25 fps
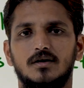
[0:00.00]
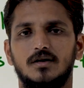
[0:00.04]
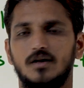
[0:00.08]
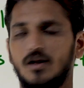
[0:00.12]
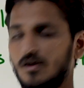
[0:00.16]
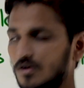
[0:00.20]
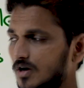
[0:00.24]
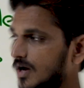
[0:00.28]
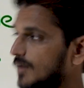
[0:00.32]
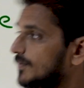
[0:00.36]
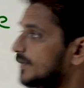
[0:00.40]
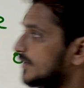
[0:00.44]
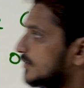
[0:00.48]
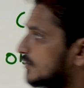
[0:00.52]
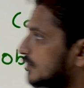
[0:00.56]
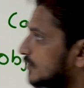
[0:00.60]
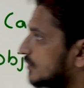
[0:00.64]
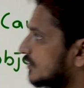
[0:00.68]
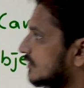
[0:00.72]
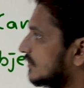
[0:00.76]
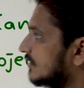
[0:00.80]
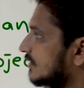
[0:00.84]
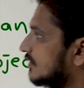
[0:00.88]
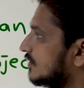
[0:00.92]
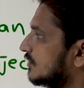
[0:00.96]
Now coming
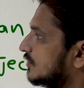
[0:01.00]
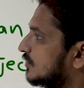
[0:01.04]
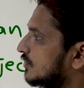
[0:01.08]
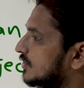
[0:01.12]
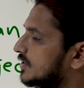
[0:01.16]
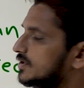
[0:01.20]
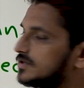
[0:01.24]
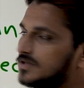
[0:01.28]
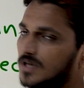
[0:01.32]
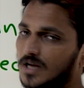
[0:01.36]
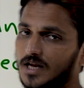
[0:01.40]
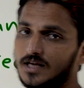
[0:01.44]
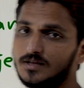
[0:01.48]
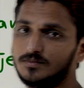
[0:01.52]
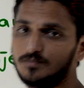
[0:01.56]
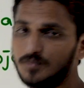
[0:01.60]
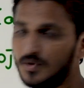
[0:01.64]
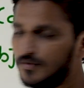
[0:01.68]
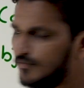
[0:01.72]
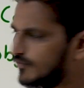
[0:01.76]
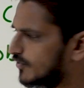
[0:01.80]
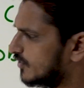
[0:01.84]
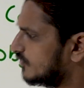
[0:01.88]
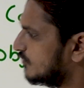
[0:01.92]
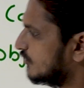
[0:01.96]
to this class,
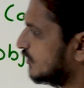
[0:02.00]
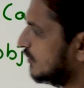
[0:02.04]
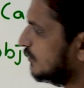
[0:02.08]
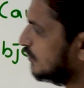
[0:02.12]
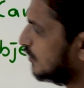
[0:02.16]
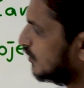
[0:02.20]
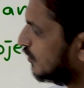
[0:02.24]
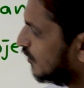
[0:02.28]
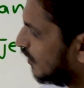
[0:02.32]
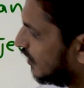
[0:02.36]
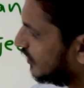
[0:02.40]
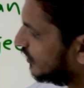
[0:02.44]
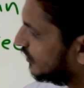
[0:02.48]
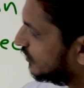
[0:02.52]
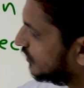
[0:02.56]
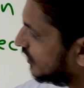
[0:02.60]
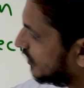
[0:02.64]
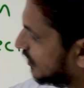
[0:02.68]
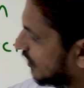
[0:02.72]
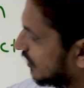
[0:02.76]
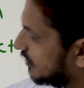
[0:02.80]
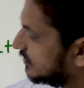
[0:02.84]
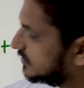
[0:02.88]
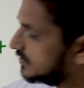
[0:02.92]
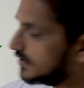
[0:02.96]
before we move on to
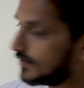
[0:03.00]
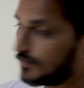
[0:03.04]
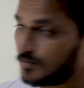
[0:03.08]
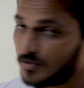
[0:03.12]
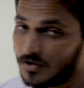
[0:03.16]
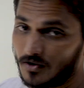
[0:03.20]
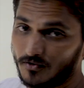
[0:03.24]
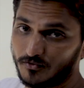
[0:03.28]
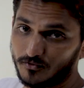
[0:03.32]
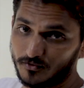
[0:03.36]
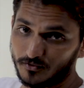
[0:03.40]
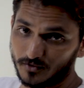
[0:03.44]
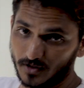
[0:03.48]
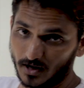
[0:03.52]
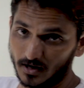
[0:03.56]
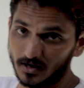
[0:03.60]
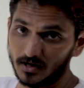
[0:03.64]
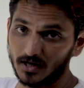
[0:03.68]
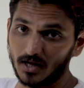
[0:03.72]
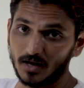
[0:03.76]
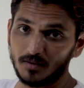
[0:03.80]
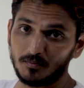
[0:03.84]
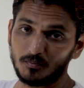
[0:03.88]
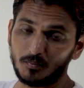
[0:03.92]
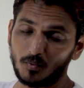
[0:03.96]
the concept of
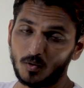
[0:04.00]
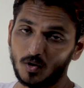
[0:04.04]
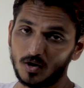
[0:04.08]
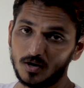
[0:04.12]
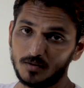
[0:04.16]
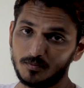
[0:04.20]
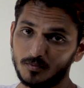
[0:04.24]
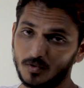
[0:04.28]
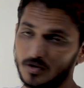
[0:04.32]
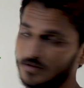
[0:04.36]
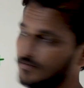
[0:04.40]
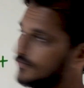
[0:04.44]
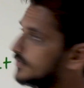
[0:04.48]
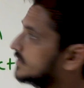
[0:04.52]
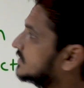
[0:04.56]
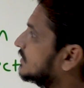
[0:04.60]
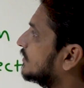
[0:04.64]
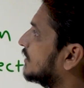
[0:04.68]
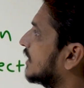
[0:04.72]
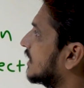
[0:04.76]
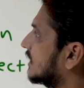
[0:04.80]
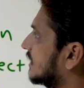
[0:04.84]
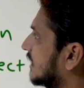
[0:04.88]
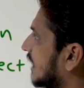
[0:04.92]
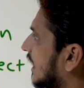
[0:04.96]
runtime
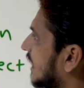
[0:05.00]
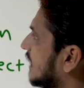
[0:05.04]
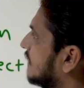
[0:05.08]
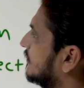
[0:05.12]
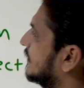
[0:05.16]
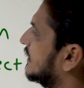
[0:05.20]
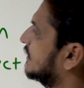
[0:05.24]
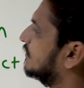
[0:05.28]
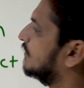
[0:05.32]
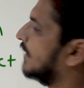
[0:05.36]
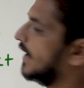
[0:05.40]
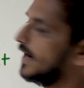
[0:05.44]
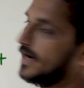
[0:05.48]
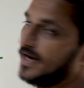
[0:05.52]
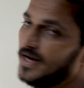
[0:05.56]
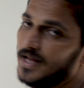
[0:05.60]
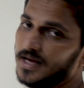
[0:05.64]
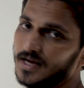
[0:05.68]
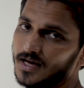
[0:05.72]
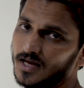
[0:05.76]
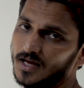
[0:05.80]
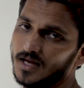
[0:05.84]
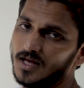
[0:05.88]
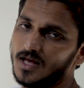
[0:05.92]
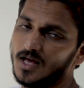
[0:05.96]
polymorphism or dynamic
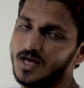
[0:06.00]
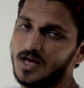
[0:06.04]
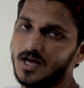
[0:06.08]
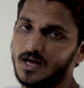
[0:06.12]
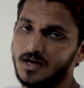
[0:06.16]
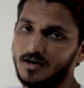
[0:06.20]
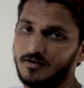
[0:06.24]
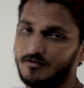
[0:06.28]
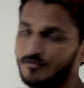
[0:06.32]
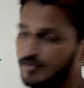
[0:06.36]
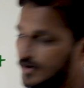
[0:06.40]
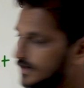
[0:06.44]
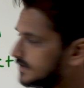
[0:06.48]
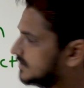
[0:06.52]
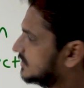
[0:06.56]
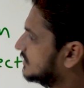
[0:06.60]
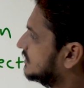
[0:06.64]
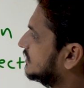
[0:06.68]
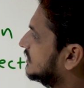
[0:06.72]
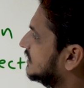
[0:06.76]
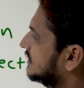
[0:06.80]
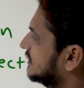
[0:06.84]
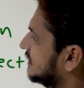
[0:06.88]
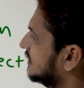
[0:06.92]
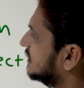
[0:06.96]
binding, first,
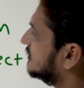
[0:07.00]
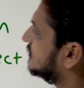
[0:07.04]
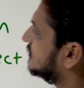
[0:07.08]
this